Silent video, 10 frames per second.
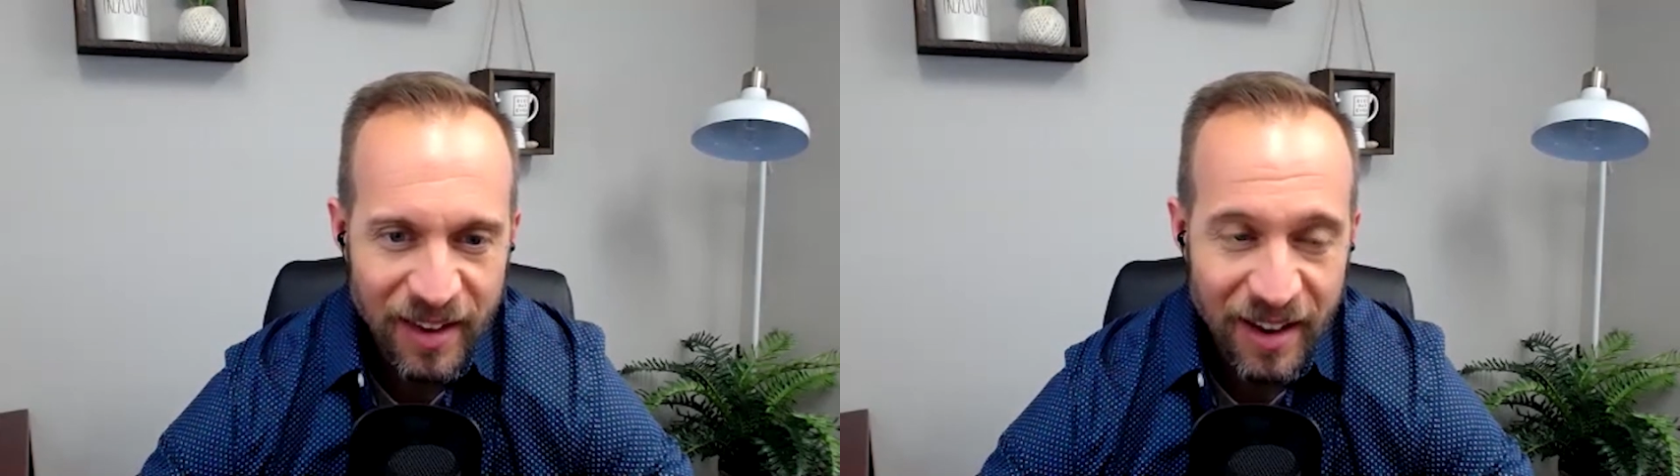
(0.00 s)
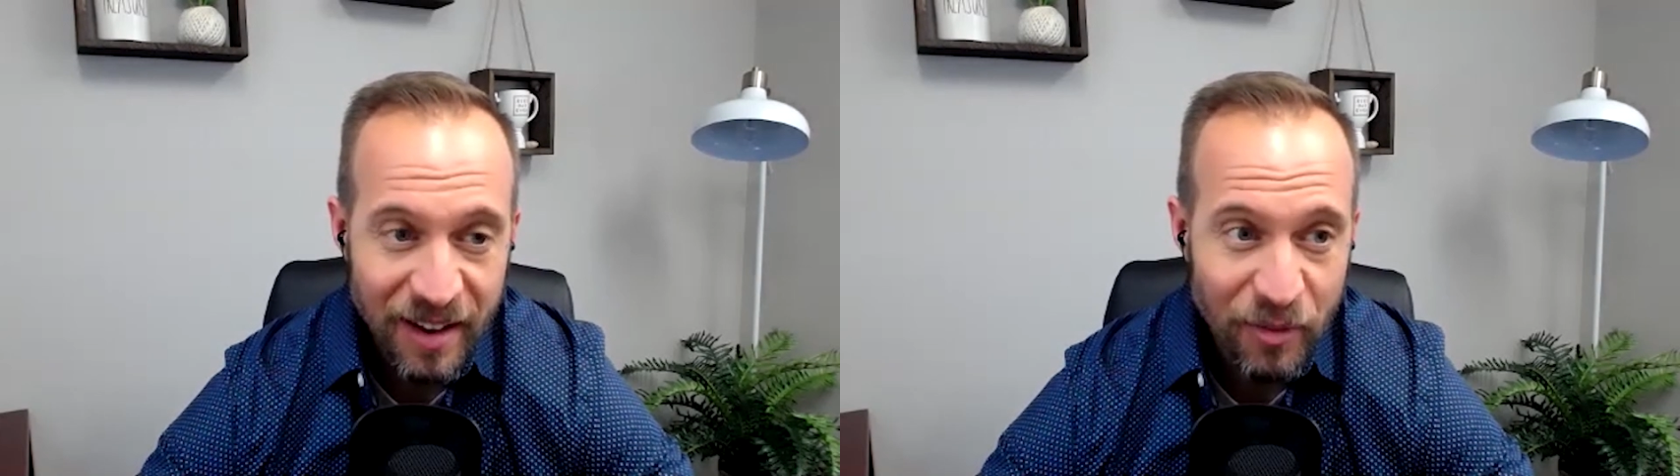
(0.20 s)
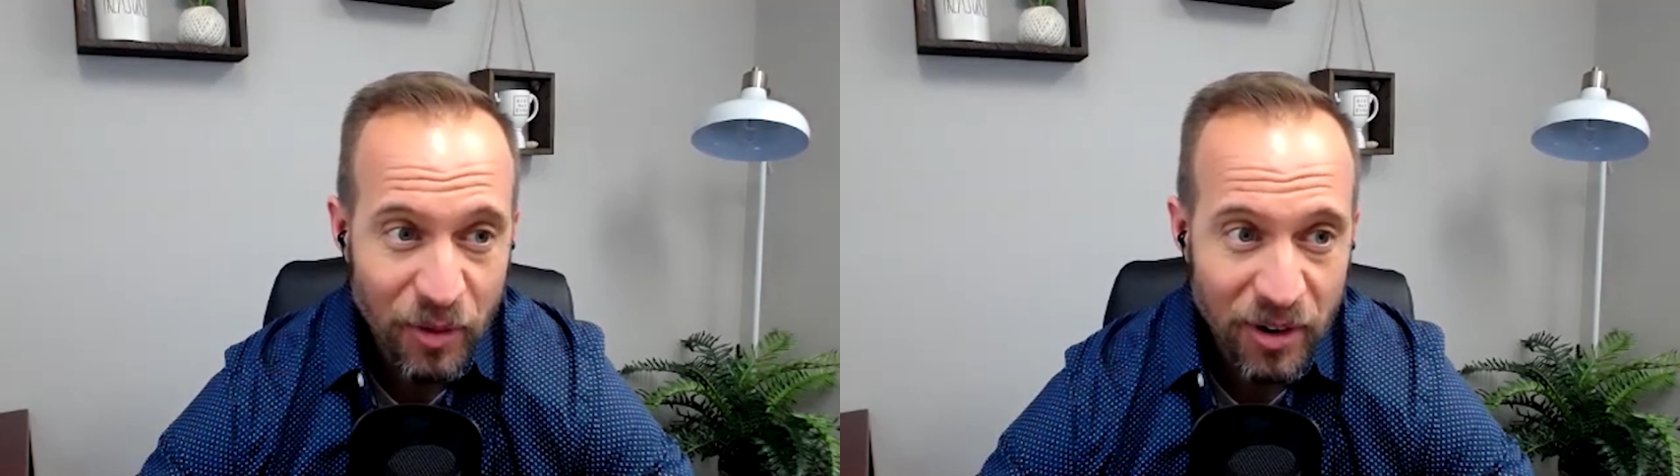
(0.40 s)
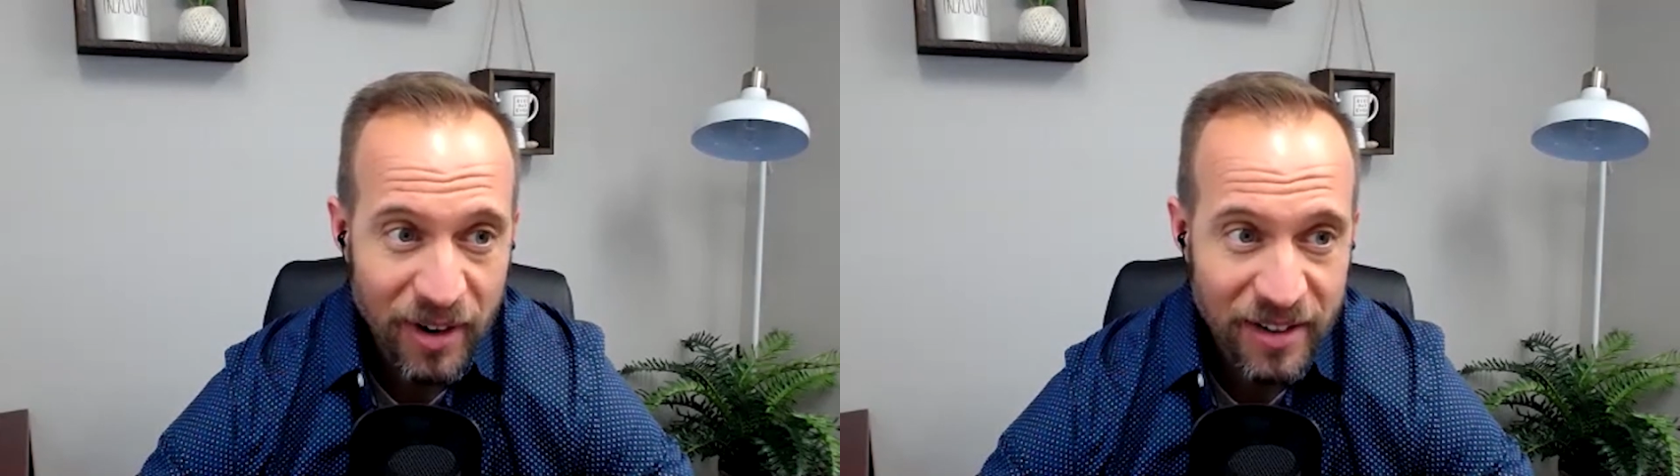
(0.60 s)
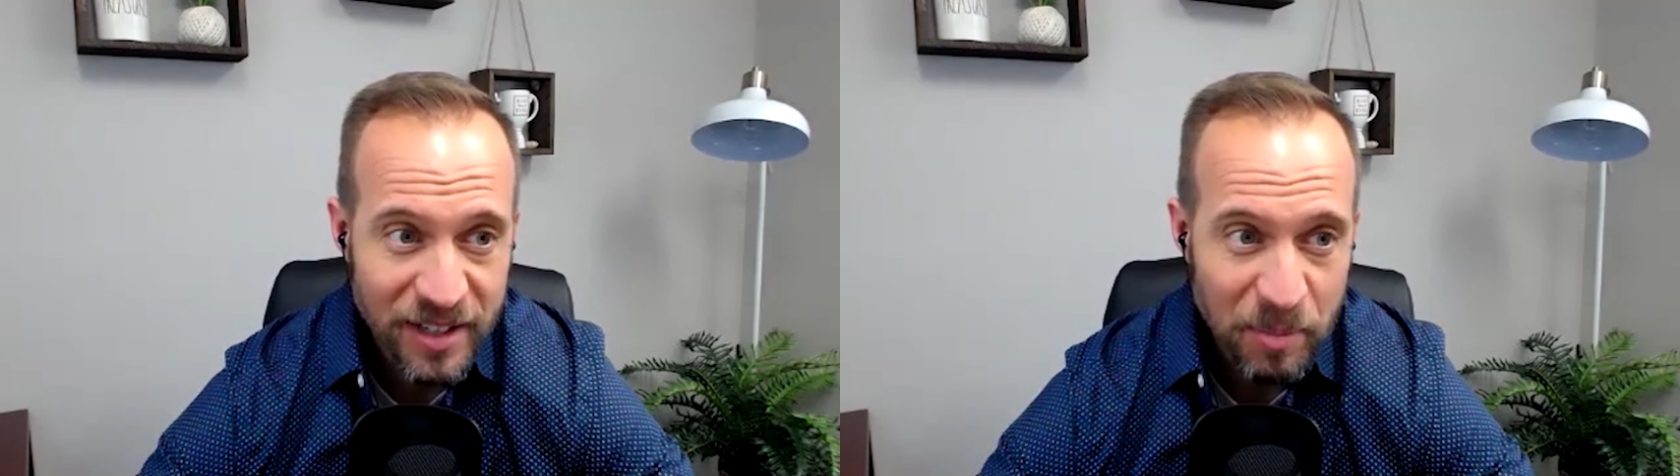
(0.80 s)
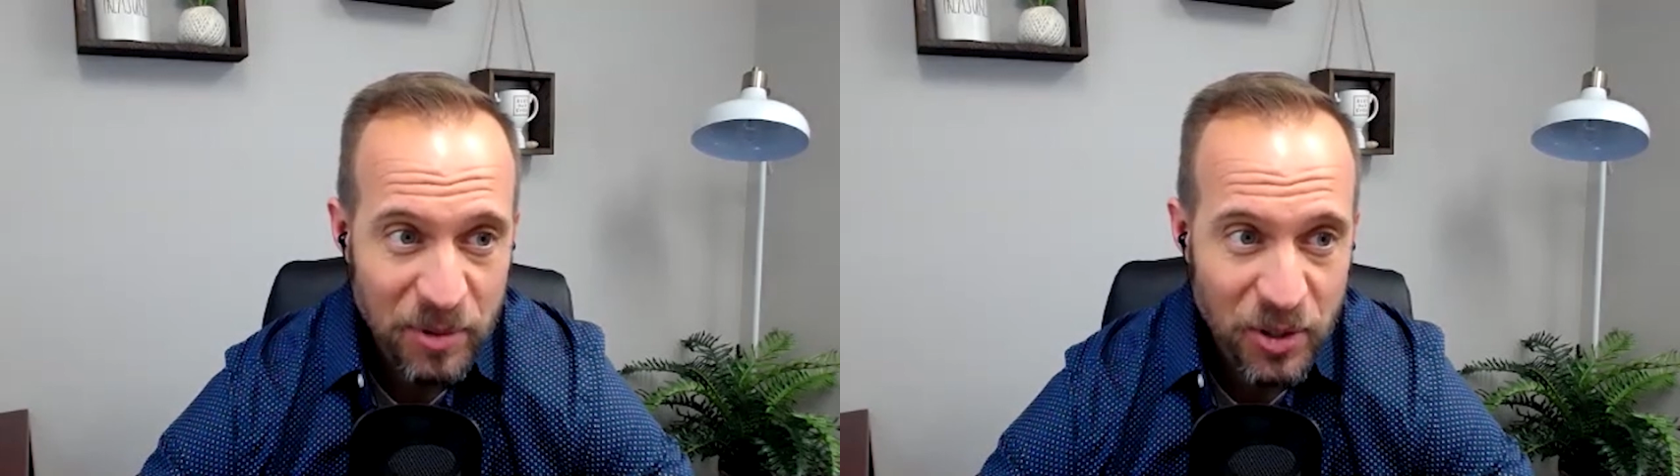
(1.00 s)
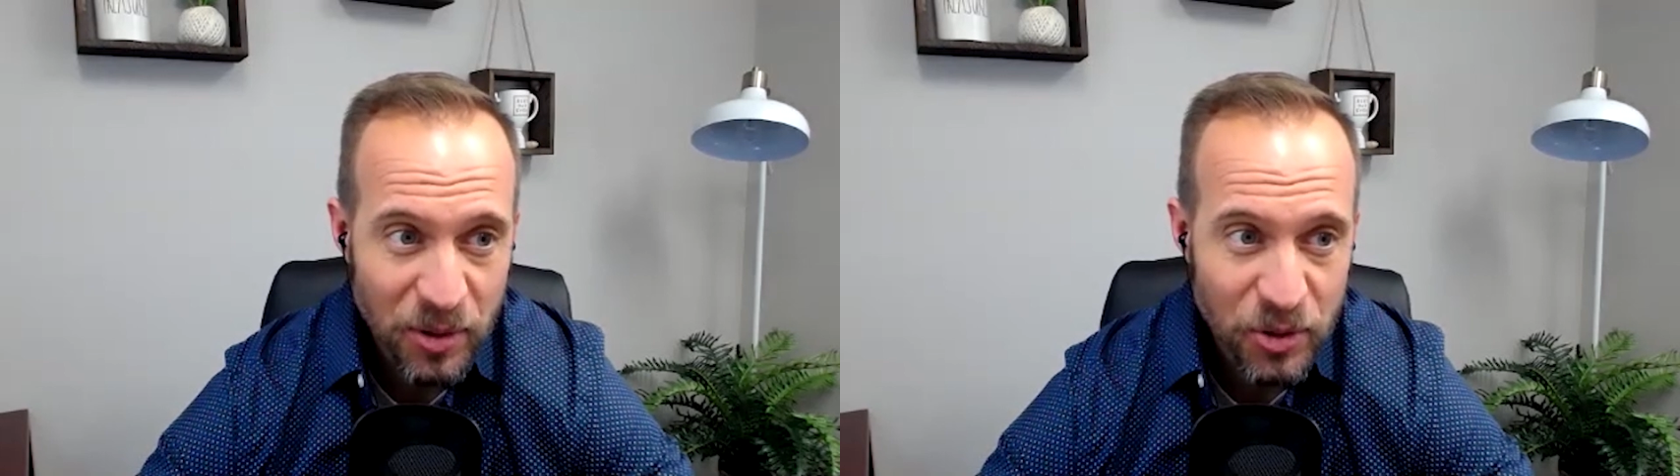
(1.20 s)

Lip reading: for our next episode of